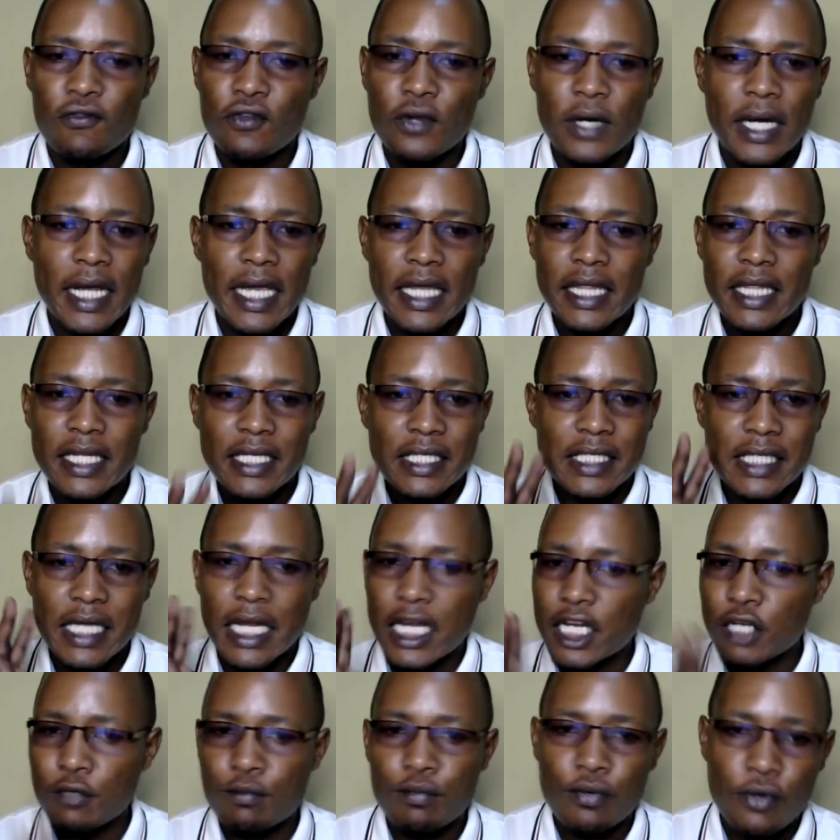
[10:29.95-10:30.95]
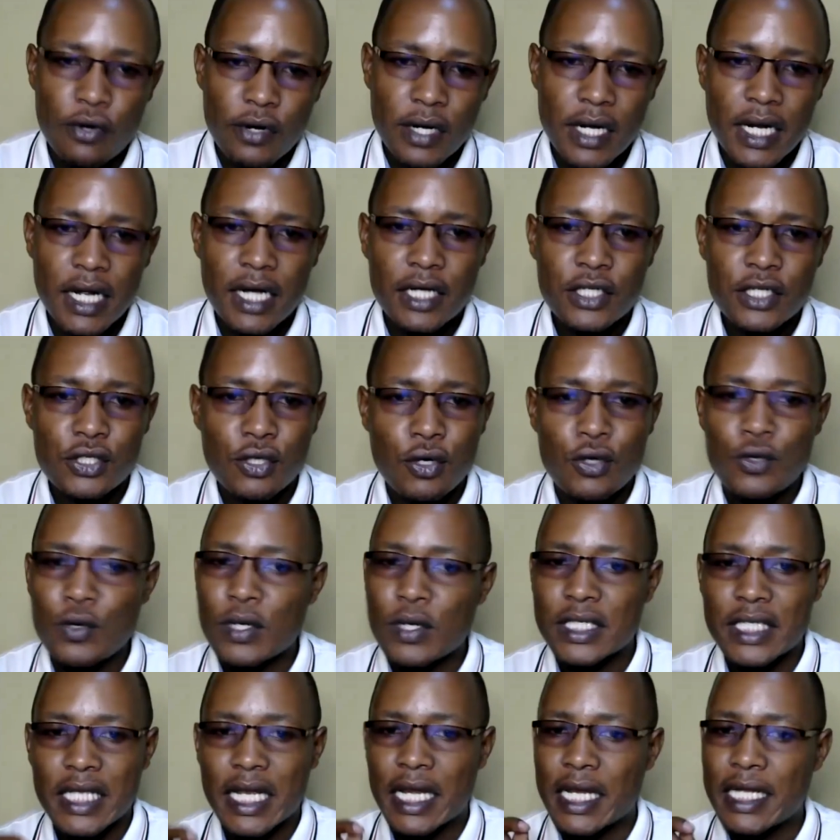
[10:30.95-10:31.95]
You are either selling products or you
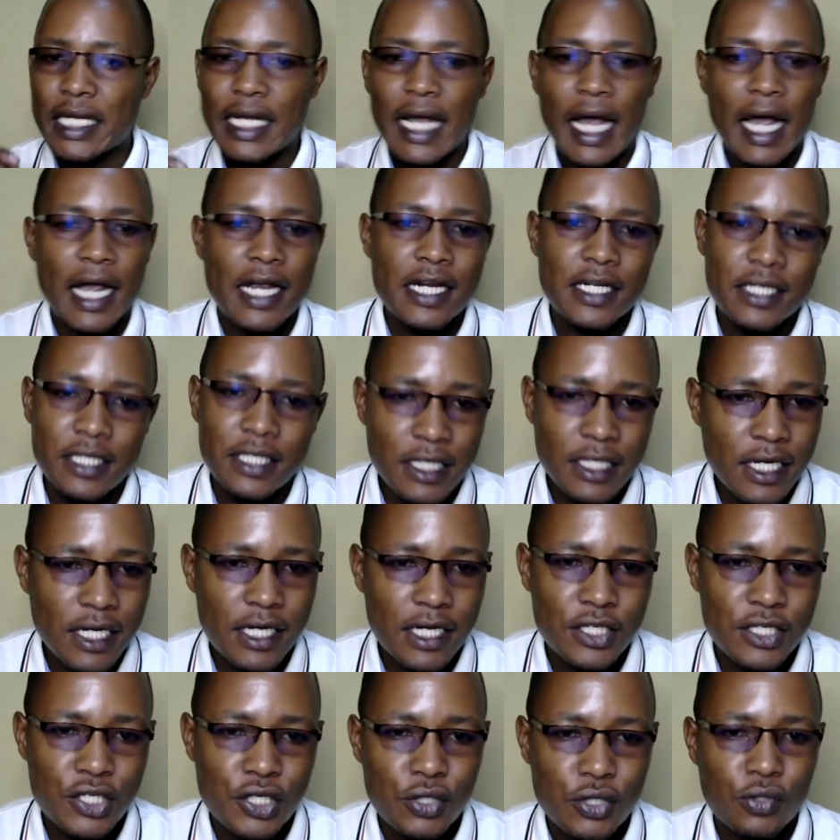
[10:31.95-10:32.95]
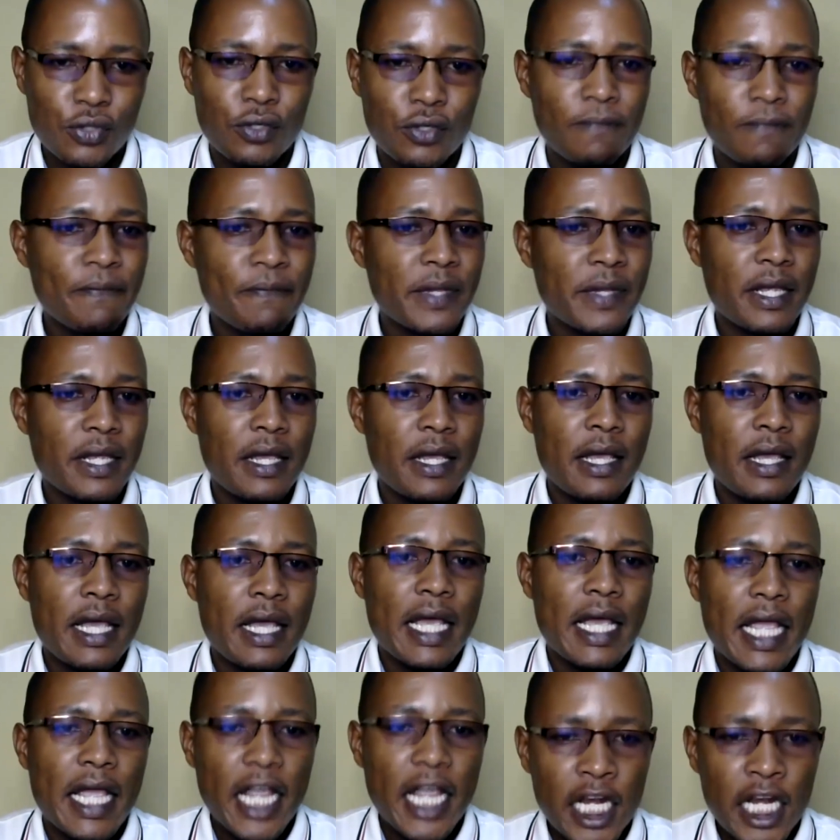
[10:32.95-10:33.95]
are selling ideas. So
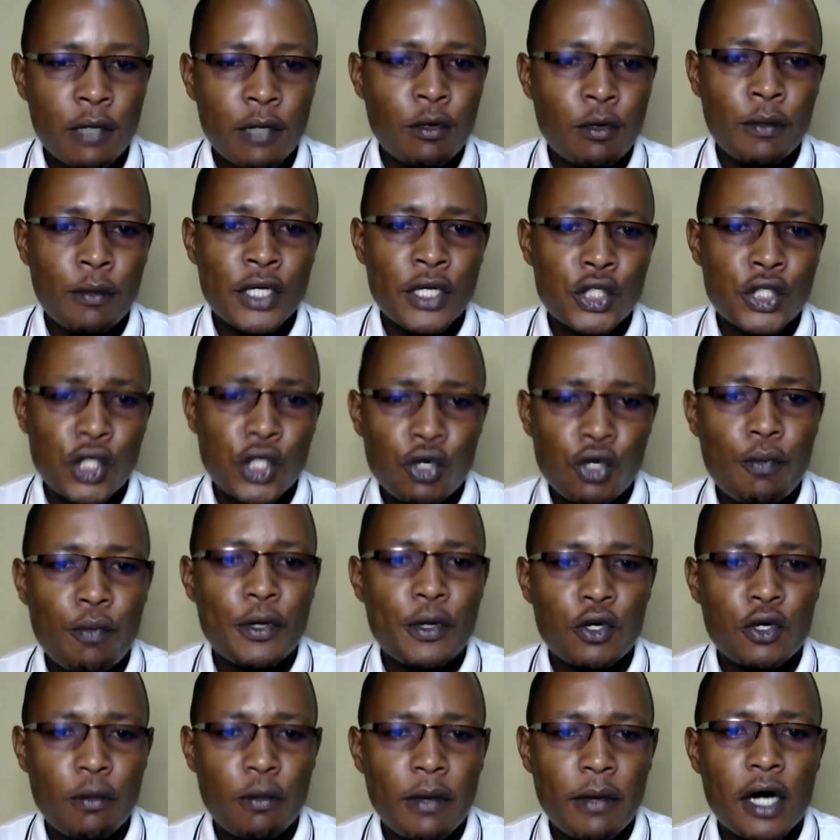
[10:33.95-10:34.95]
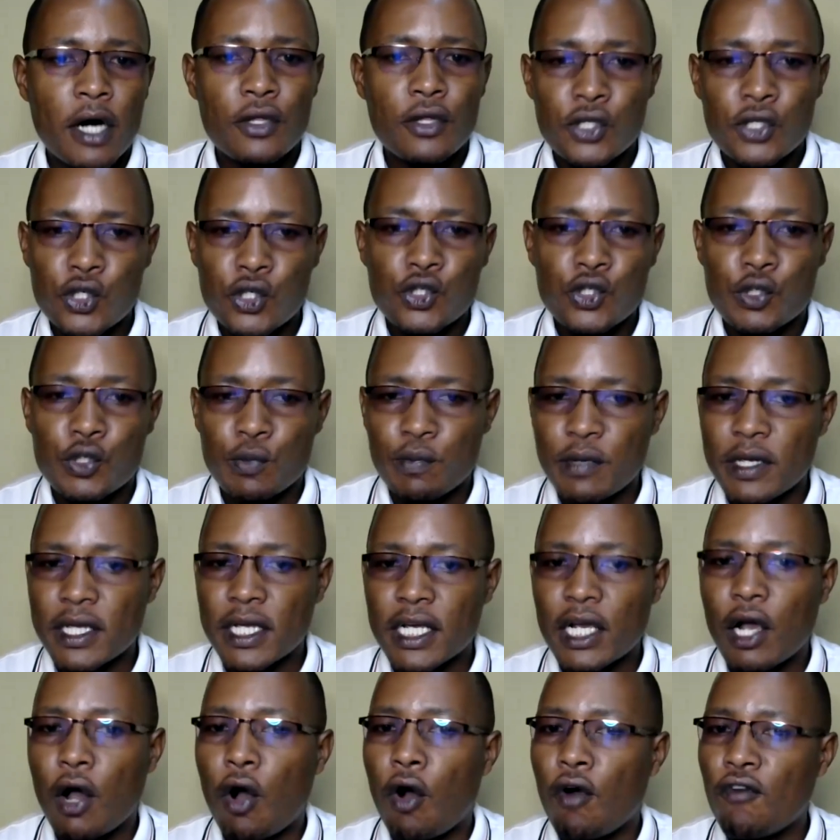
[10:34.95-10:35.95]
any moment when you open your mouth to
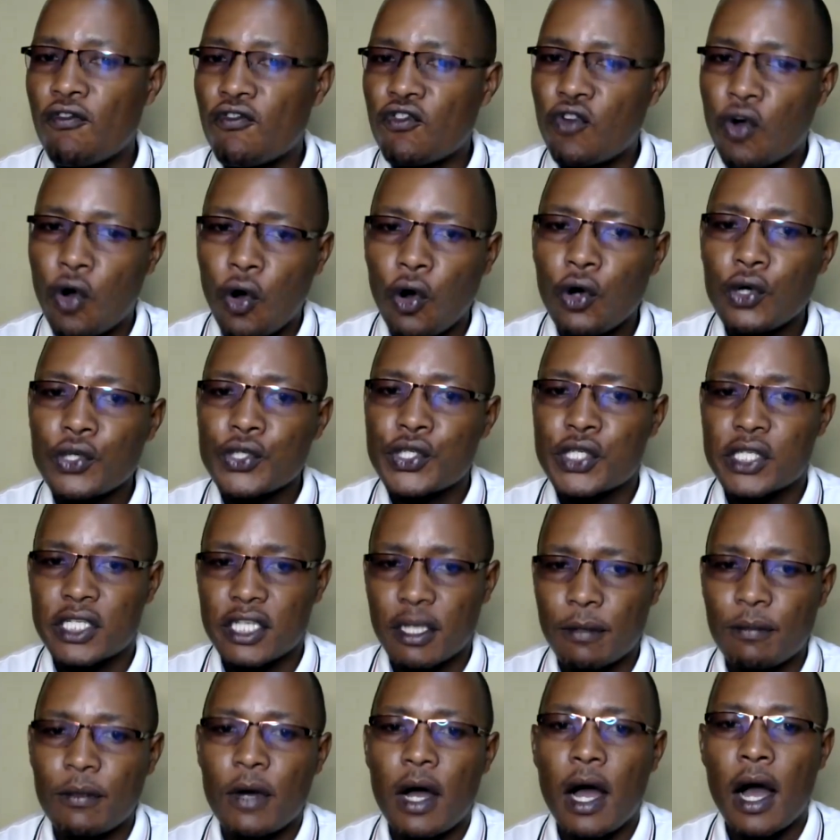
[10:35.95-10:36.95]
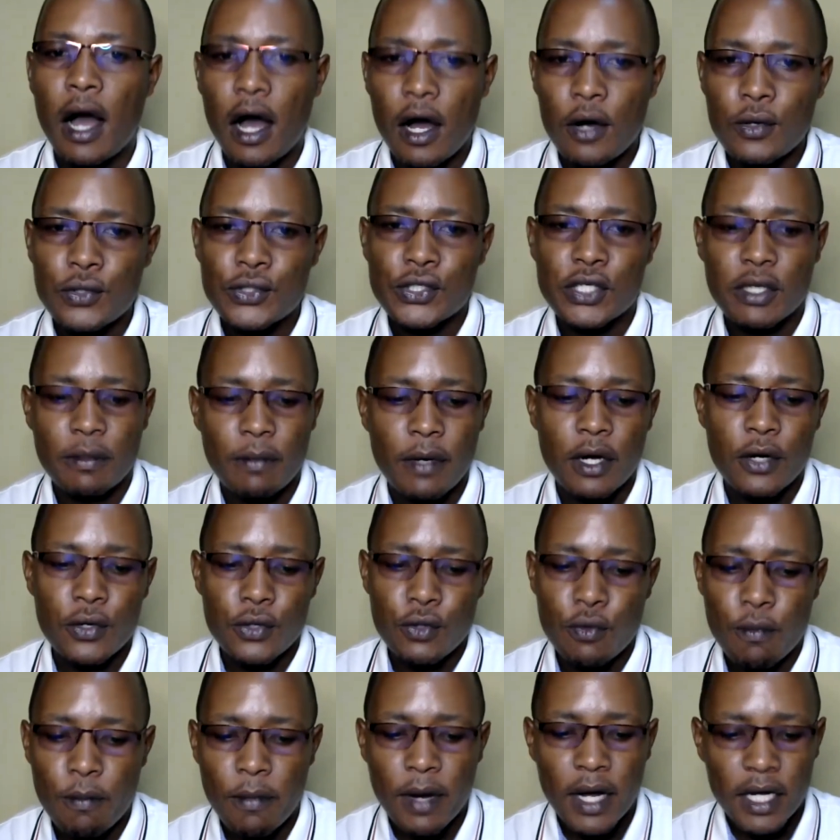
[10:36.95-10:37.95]
speak, of course, somehow
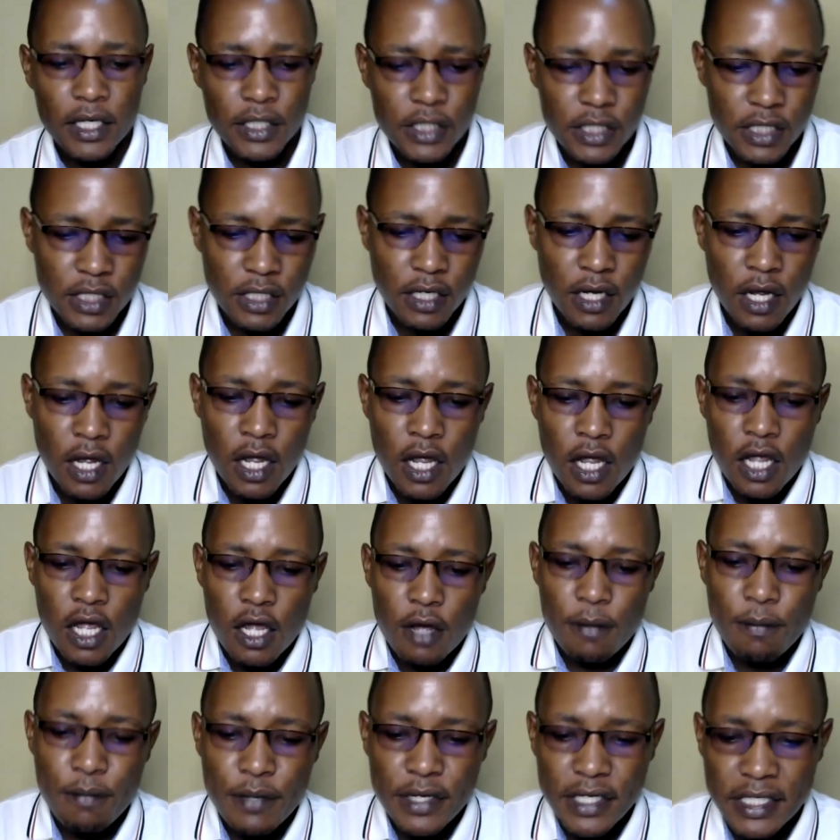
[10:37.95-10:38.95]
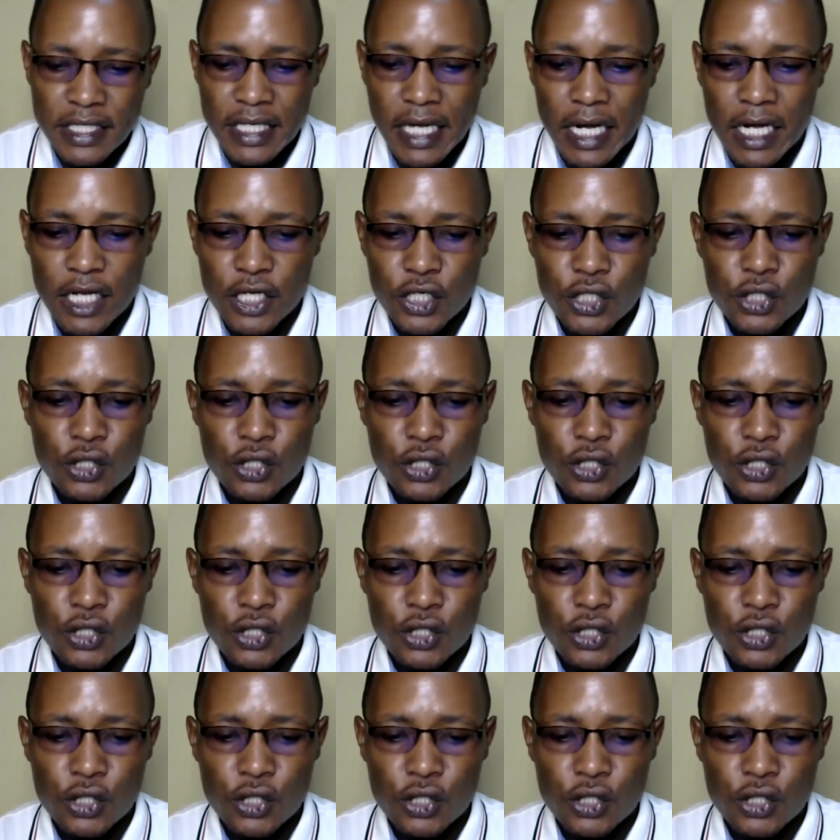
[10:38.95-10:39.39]
you must be selling.